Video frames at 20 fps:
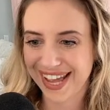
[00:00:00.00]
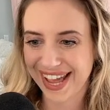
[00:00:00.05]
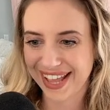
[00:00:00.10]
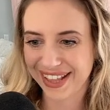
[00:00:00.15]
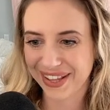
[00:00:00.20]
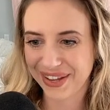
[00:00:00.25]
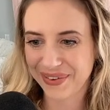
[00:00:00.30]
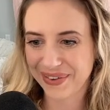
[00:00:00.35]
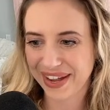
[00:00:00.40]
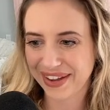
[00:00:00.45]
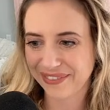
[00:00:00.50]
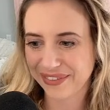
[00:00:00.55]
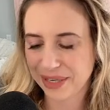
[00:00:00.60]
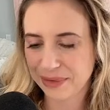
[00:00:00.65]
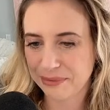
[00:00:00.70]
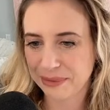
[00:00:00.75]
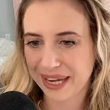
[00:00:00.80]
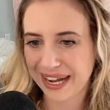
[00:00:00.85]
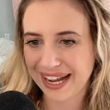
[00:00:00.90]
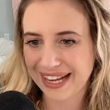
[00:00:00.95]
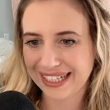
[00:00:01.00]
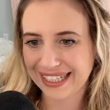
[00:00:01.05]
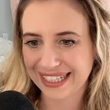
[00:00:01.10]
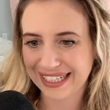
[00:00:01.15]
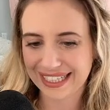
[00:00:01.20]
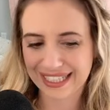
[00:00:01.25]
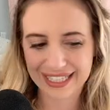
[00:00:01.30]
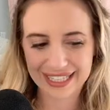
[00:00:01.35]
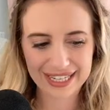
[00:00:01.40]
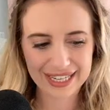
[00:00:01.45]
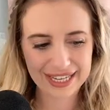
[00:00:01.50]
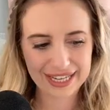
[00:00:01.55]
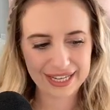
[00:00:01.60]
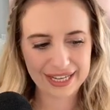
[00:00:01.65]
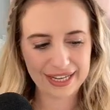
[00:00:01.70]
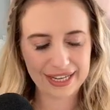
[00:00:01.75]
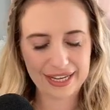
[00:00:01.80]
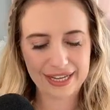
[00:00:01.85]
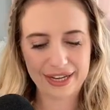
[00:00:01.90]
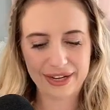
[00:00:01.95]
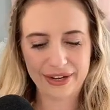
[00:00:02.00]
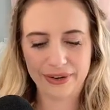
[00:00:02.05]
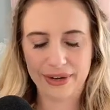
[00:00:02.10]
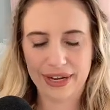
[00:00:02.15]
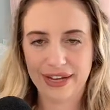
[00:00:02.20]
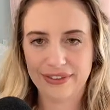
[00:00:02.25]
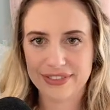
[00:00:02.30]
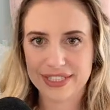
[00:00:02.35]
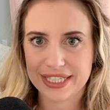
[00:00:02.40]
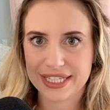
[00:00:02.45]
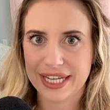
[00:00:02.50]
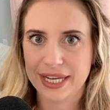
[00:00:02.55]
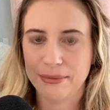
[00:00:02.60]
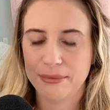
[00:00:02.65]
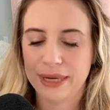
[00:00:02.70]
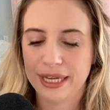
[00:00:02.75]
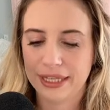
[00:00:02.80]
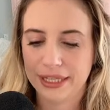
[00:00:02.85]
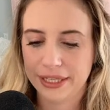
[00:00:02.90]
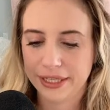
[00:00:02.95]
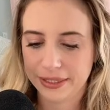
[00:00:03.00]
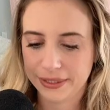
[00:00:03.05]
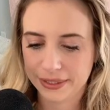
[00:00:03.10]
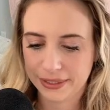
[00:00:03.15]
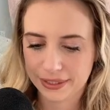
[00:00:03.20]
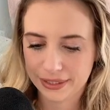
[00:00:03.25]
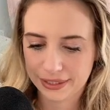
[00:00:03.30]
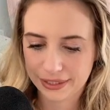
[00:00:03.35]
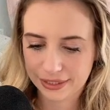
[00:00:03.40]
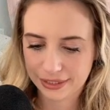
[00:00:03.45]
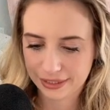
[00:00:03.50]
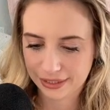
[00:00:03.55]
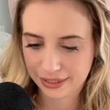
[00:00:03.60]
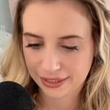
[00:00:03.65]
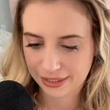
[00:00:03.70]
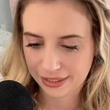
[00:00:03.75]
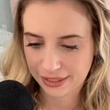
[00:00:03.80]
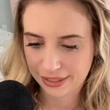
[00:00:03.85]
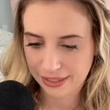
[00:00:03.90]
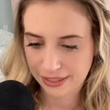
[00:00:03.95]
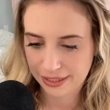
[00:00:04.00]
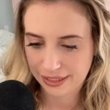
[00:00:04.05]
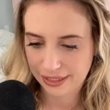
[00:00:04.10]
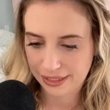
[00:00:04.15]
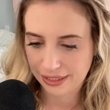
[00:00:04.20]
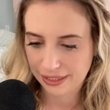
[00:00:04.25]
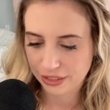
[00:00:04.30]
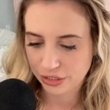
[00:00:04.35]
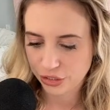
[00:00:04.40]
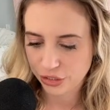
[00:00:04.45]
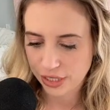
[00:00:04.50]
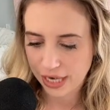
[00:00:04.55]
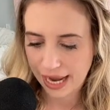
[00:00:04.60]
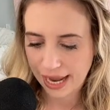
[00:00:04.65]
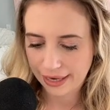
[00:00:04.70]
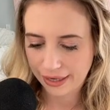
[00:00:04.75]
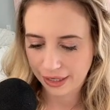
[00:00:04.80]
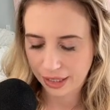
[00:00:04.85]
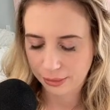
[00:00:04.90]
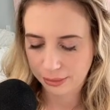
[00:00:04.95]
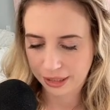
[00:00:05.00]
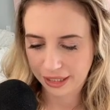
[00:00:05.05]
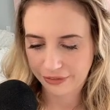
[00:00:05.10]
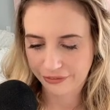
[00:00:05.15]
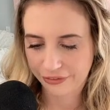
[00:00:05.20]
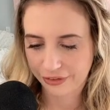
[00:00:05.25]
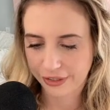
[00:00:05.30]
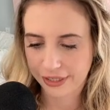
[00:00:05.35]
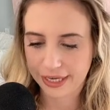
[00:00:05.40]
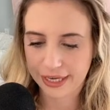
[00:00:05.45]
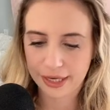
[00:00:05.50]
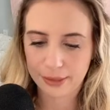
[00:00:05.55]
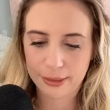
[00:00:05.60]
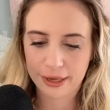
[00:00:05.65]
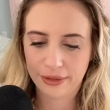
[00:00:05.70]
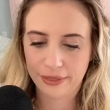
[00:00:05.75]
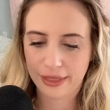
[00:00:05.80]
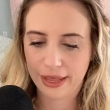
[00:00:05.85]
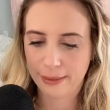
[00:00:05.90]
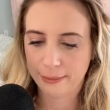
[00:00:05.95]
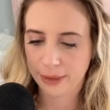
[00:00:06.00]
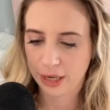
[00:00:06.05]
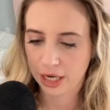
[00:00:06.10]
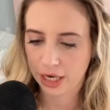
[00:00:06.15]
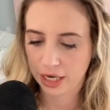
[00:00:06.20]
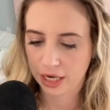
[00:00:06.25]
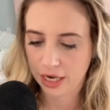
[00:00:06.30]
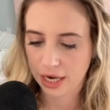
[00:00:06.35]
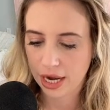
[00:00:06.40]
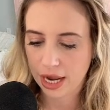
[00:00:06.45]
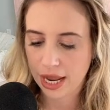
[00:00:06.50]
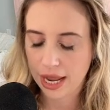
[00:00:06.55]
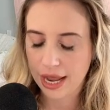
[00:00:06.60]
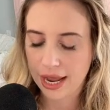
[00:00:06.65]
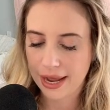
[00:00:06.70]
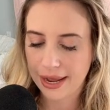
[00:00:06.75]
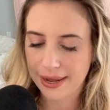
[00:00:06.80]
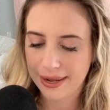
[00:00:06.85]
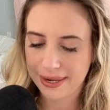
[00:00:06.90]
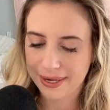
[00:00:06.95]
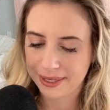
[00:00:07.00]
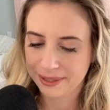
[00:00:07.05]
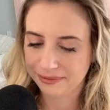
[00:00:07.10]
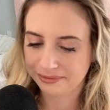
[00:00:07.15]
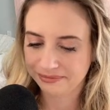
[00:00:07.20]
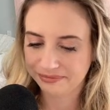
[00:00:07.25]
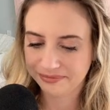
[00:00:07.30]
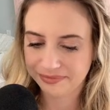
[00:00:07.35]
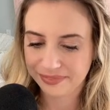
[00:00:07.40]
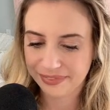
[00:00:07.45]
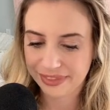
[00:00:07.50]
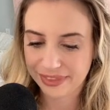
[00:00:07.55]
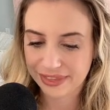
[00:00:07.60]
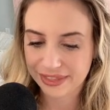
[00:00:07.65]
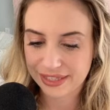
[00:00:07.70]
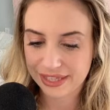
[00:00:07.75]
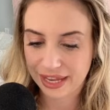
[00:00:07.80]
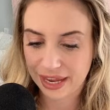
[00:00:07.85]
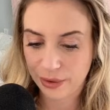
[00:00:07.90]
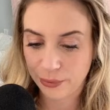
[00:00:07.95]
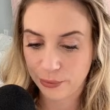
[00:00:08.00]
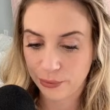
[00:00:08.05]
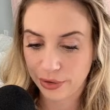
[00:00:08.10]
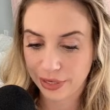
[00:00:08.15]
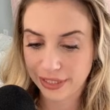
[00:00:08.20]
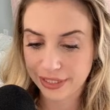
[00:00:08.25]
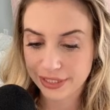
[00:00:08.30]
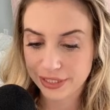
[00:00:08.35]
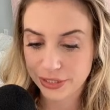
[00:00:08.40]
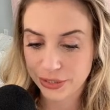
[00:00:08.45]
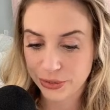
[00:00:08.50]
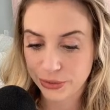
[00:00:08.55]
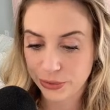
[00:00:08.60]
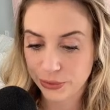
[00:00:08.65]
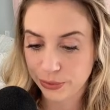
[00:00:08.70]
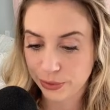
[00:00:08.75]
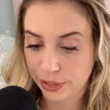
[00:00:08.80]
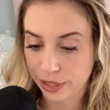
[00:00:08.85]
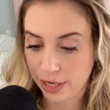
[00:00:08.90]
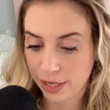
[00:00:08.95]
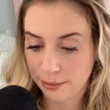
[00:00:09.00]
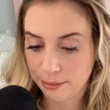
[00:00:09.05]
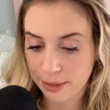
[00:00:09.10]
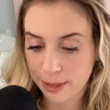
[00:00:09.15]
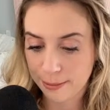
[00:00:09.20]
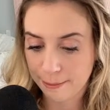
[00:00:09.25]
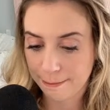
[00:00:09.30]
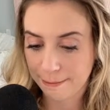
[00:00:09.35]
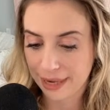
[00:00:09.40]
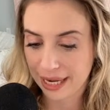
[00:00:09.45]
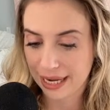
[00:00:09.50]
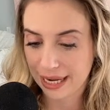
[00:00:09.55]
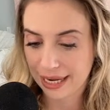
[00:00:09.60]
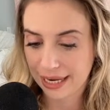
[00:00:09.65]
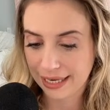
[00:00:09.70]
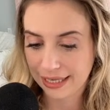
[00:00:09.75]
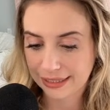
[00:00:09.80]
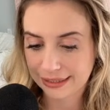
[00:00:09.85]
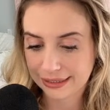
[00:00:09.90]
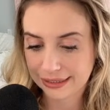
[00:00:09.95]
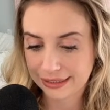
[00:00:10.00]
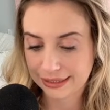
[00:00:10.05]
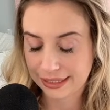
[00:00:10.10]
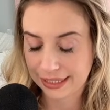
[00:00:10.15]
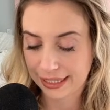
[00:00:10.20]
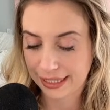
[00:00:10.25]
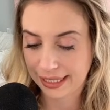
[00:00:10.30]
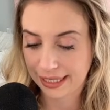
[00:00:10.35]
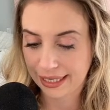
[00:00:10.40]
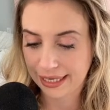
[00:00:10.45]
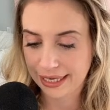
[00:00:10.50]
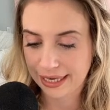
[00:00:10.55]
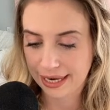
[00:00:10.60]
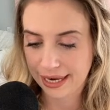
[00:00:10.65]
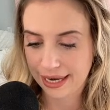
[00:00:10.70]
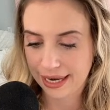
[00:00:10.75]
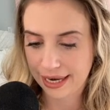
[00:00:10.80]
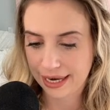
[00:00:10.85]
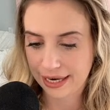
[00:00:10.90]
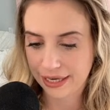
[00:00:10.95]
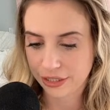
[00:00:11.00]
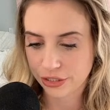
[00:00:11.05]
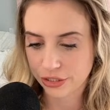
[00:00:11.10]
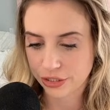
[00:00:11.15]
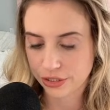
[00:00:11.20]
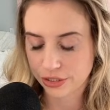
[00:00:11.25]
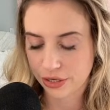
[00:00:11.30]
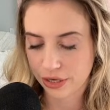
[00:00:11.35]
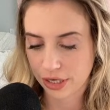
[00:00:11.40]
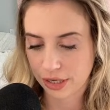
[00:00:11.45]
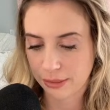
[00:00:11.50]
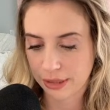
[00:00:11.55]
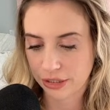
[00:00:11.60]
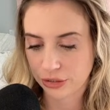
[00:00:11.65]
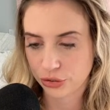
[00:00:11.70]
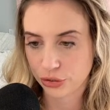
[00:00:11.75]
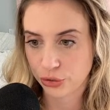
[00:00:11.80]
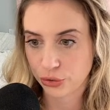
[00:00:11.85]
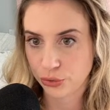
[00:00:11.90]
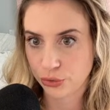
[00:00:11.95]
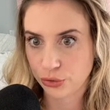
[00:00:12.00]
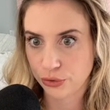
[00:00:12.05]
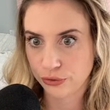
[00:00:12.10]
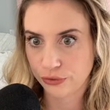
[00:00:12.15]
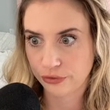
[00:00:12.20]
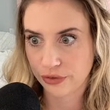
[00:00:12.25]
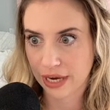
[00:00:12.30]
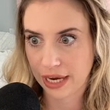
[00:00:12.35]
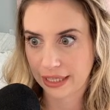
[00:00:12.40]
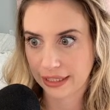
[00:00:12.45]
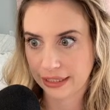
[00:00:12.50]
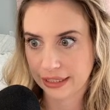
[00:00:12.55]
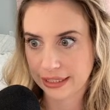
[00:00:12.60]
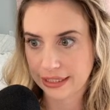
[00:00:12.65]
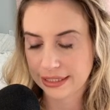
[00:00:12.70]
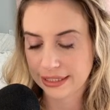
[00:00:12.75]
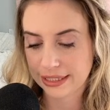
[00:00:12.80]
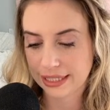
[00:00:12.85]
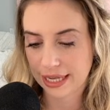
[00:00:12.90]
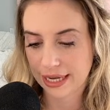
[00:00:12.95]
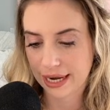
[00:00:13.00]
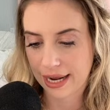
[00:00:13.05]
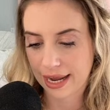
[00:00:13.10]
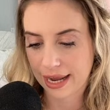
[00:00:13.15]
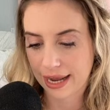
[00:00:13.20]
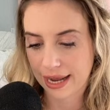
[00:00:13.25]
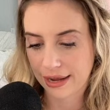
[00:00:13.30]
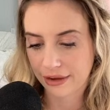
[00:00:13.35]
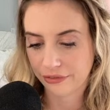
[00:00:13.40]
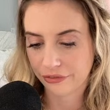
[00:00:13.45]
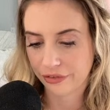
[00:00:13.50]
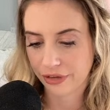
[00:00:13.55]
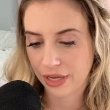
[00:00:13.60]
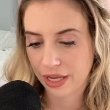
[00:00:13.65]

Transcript: Hello, everybody. Oh, I have to get my little chat up. I forget about that part. Um, I wanted to come by today and just talk about two new filings that have